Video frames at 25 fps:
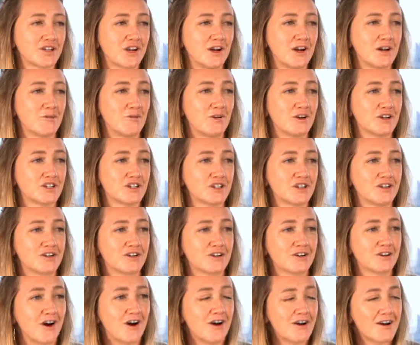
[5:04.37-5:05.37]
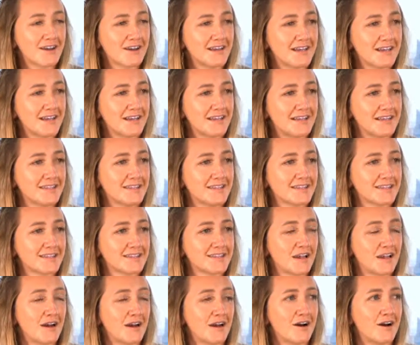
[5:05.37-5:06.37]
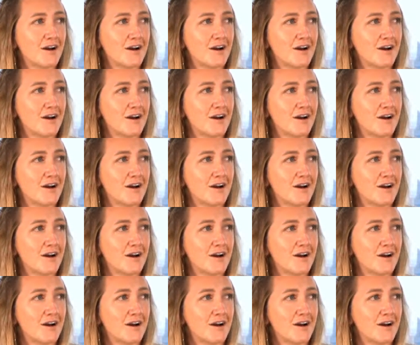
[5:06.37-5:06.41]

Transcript: Chai, washing your car keys?